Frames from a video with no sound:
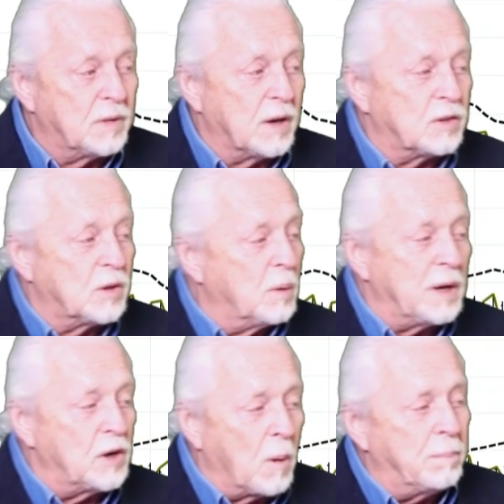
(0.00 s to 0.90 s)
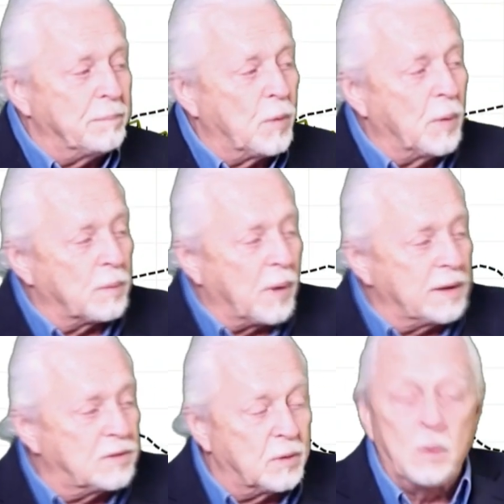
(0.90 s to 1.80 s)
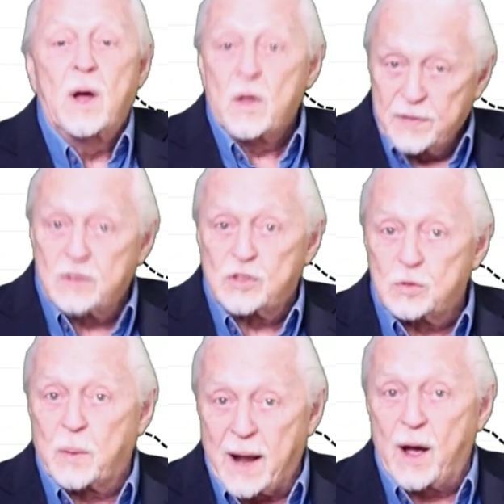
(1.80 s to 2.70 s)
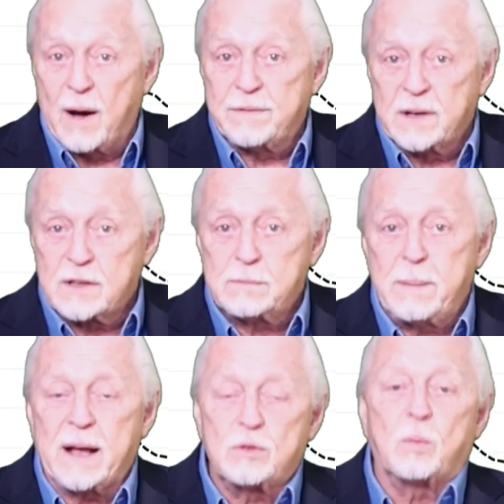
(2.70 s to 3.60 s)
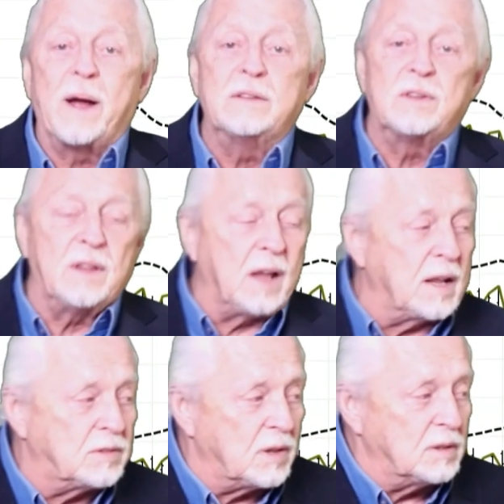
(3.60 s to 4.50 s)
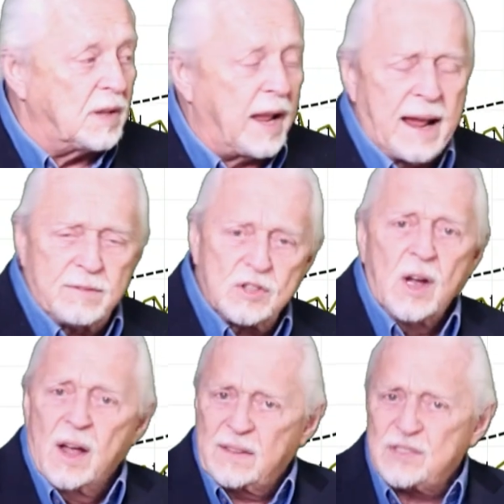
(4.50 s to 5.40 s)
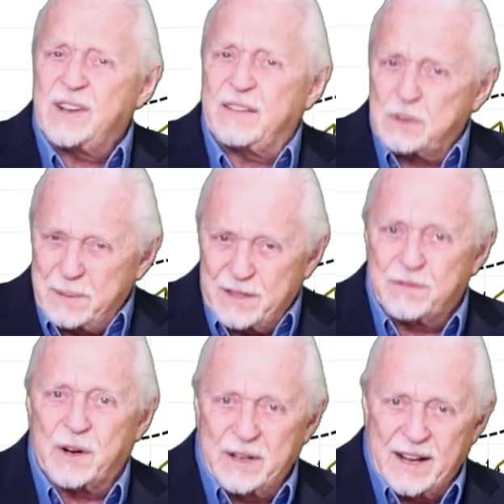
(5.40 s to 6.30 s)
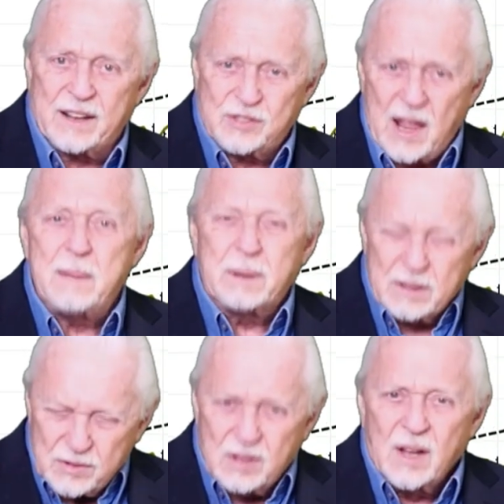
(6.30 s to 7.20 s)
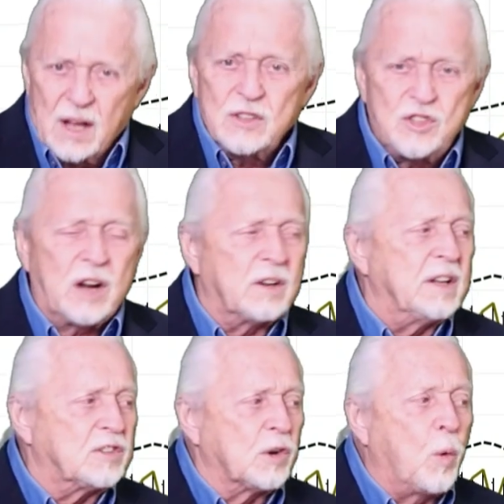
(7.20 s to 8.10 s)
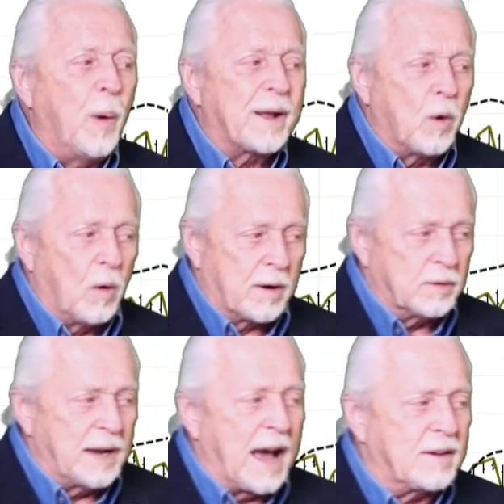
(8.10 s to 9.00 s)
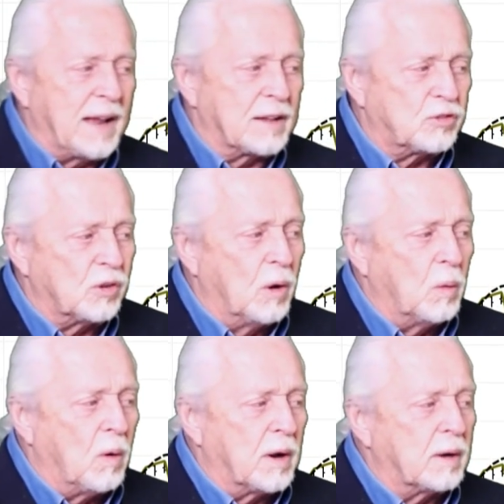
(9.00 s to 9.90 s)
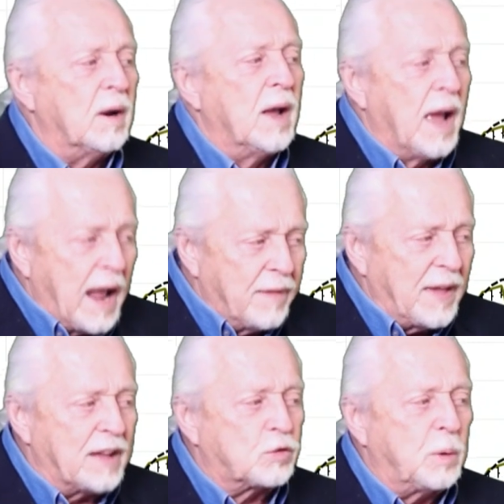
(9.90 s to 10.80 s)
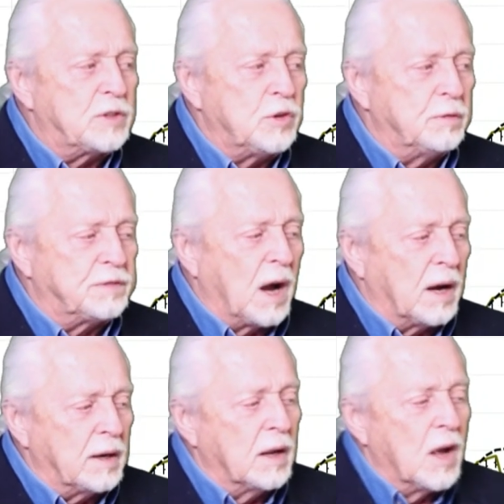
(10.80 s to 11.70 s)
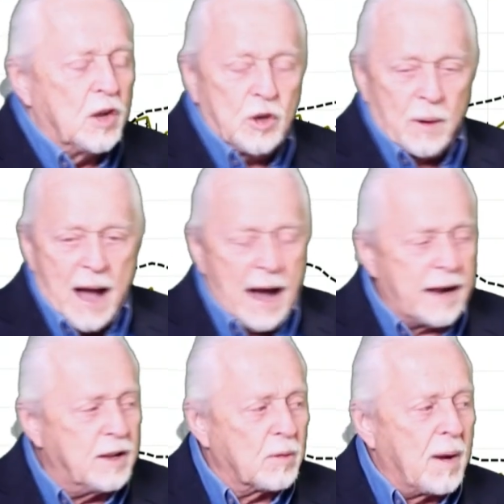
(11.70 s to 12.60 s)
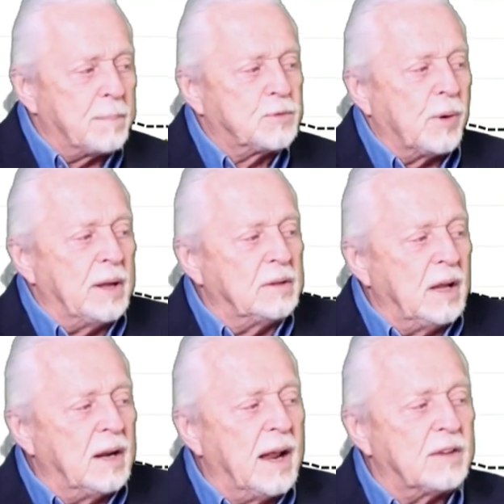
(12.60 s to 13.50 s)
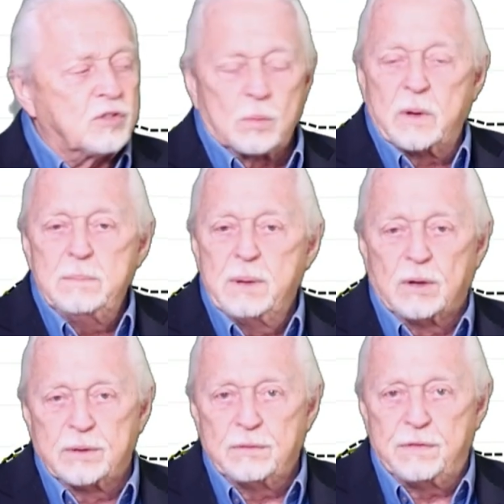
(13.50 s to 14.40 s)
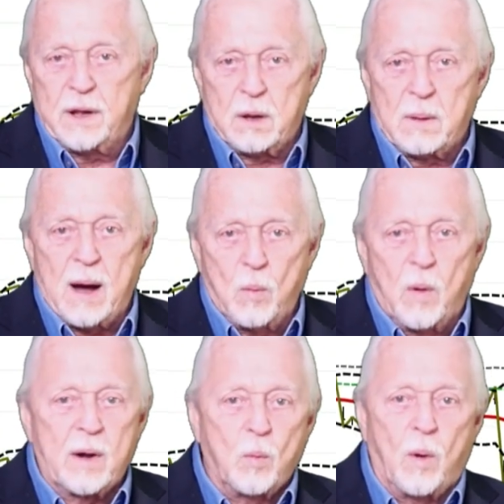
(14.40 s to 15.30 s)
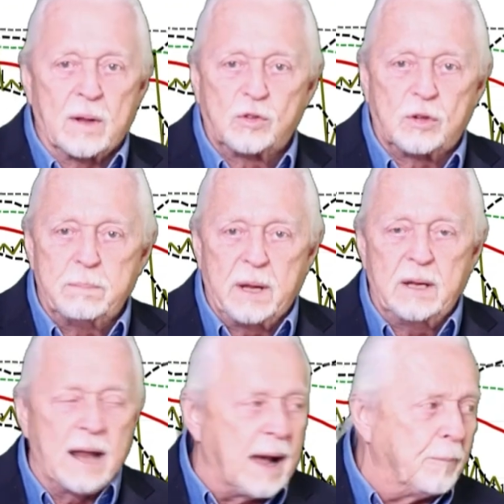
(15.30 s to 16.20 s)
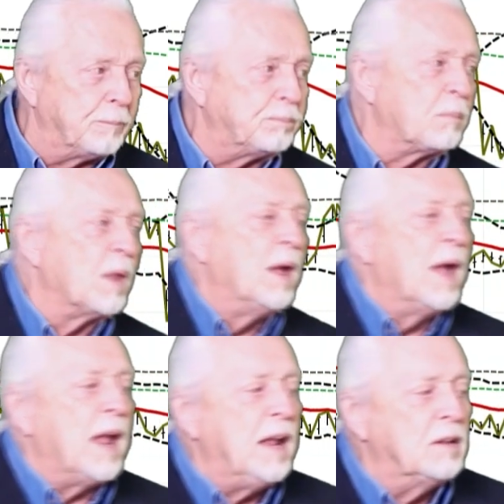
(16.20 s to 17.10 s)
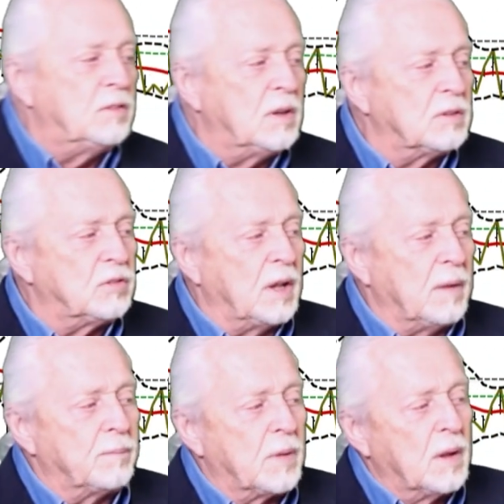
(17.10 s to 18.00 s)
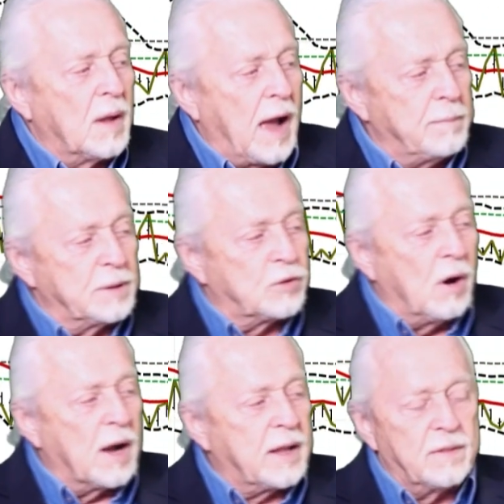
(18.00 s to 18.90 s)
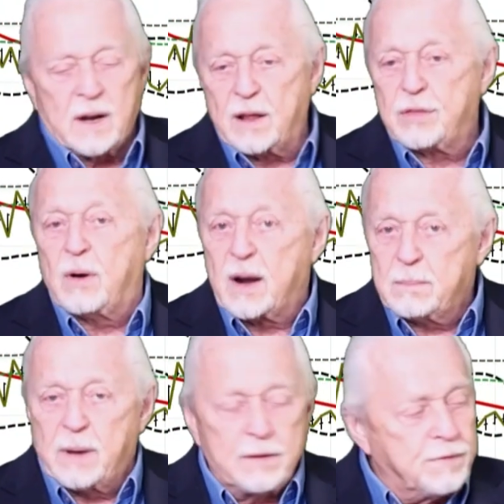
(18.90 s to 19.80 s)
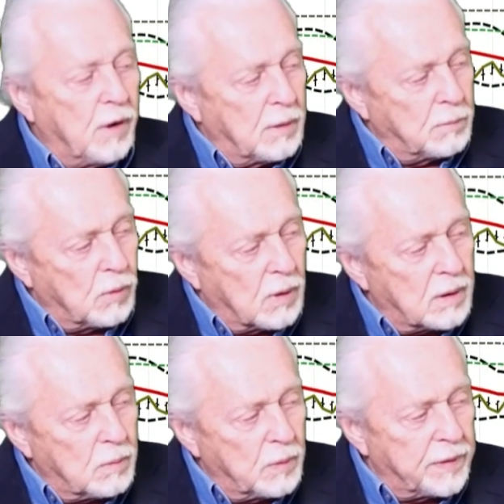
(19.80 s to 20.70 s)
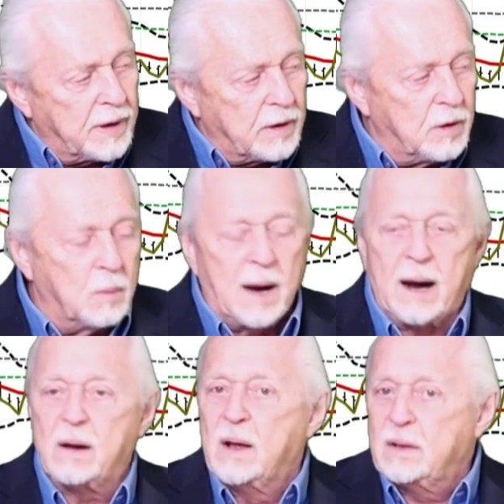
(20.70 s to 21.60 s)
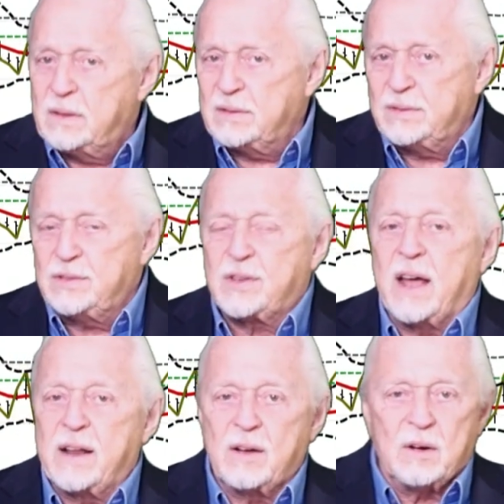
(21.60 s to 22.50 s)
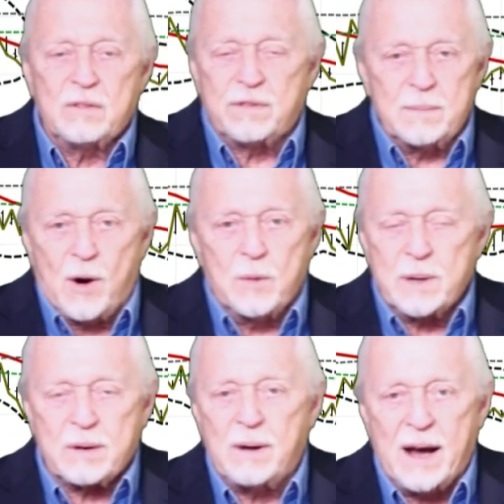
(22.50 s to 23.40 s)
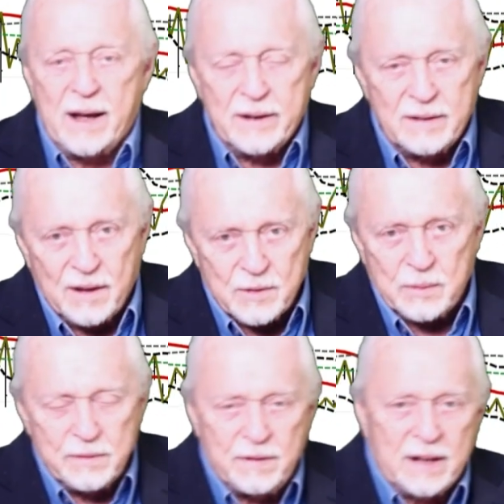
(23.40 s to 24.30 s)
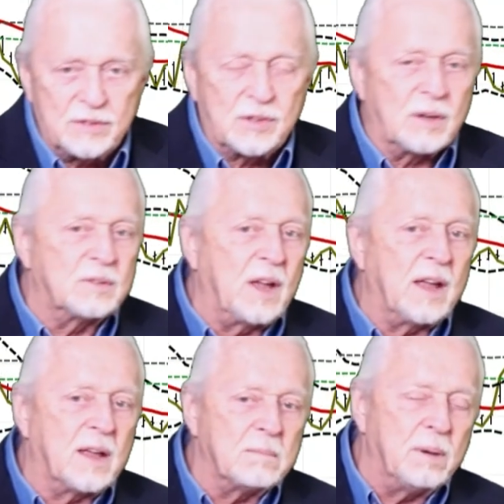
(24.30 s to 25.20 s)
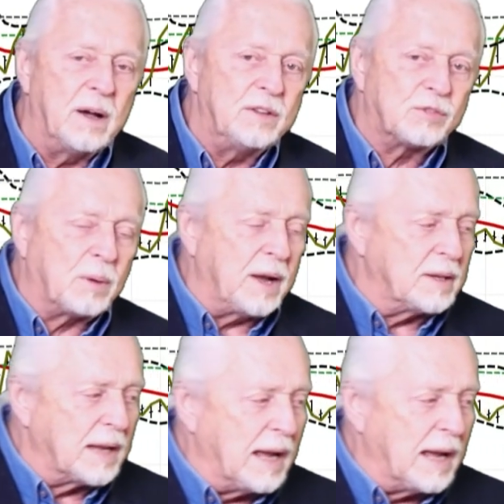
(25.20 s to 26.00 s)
Did it do it? Nope. Went right to, this is what I often expect, right to the eighteen-day average. Doesn't have to be the very next day, but it's generally it's in quick order, not, not slow order. And that's what you've done. You're out of your uptrend. It has to rebuild and figure out what it wants to be now. In Disney, I've been talking that I thought it might fall more. Well, there you are. Disney's getting hurt from Omicron and other events that are taking place right